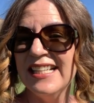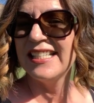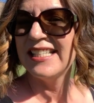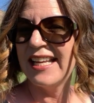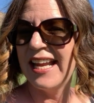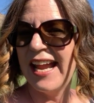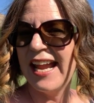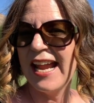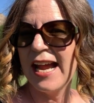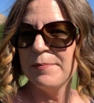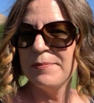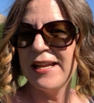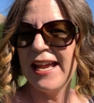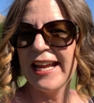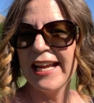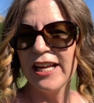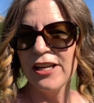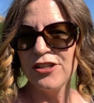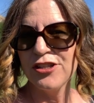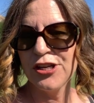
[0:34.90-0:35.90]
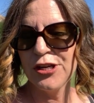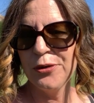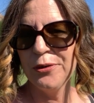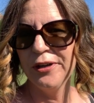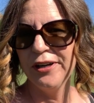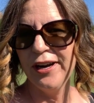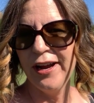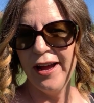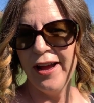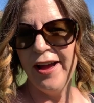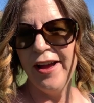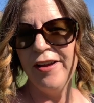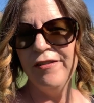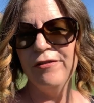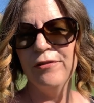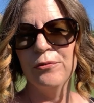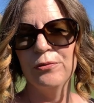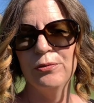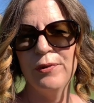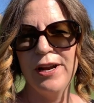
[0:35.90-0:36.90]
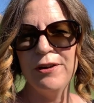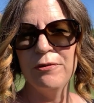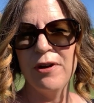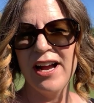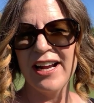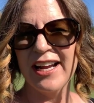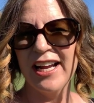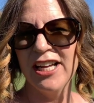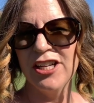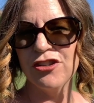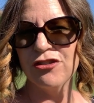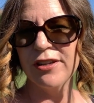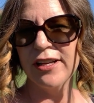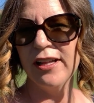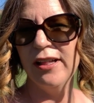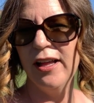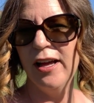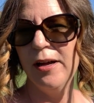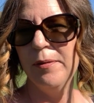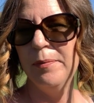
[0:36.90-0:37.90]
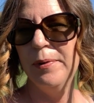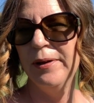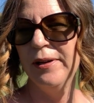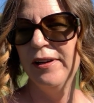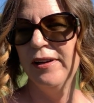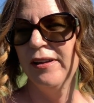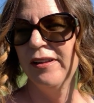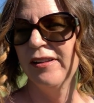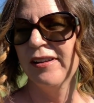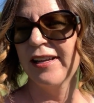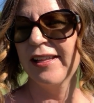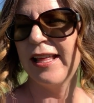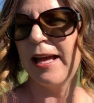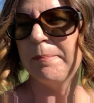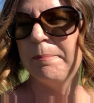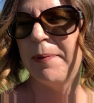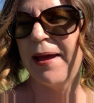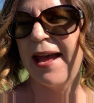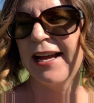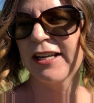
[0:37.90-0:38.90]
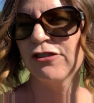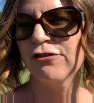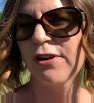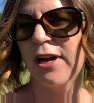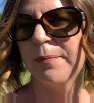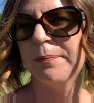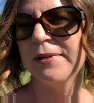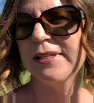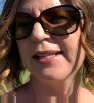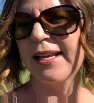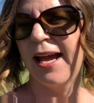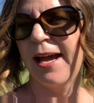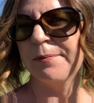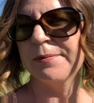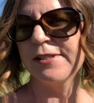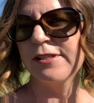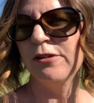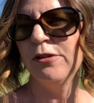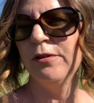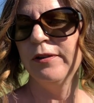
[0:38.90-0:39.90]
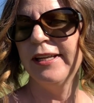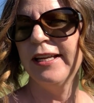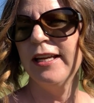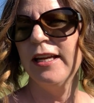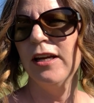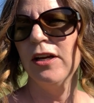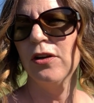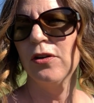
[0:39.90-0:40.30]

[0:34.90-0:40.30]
Today I'm taking a tour of Red Rock Country Club. Look at that backdrop, it's absolutely